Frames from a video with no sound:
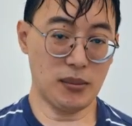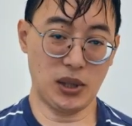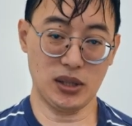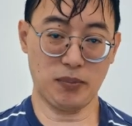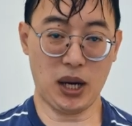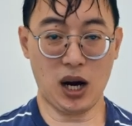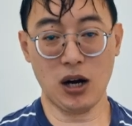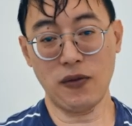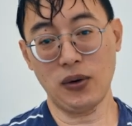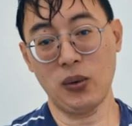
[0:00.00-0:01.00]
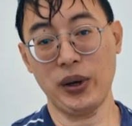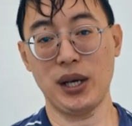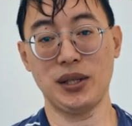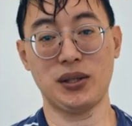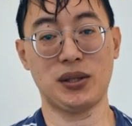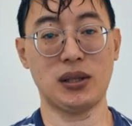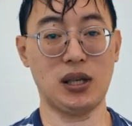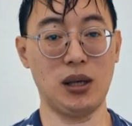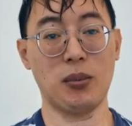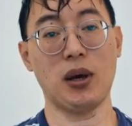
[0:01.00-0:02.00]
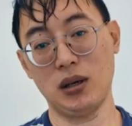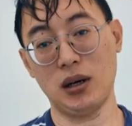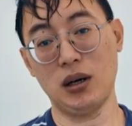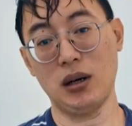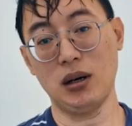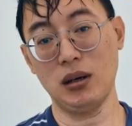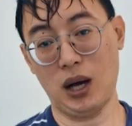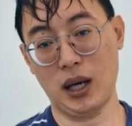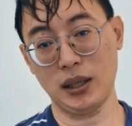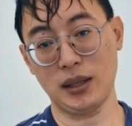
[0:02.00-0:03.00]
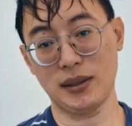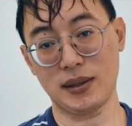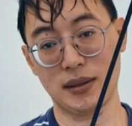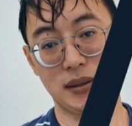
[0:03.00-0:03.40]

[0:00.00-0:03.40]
the most powerful ways to keep your audience